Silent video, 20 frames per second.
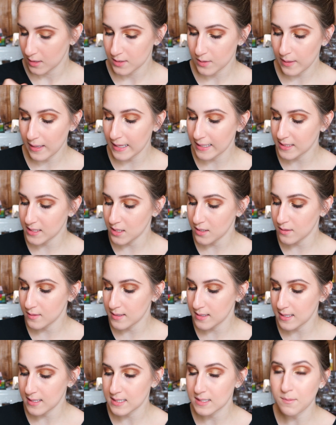So I like to
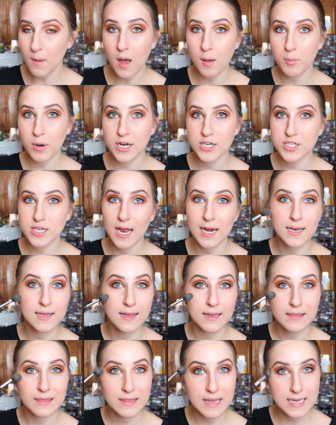use the small brush kind of
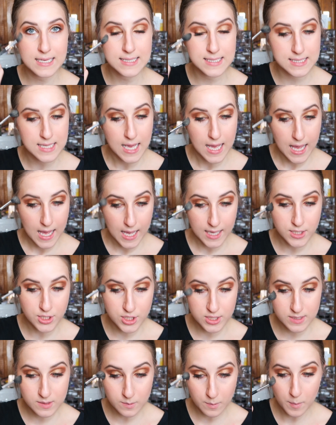like this
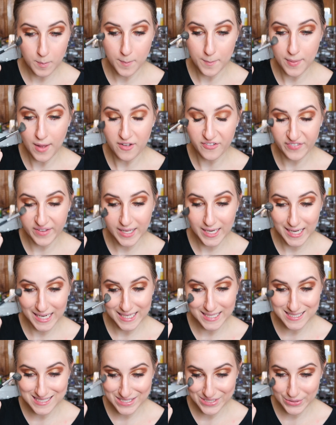and just buff it
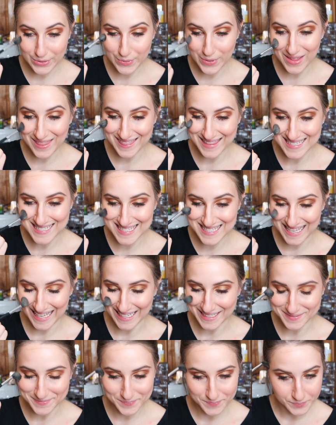into the
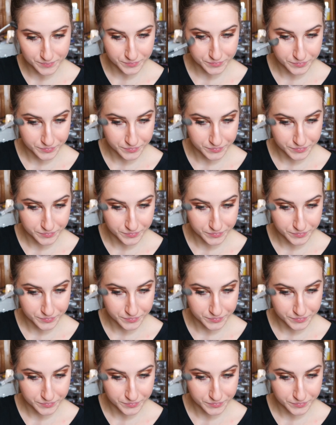skin.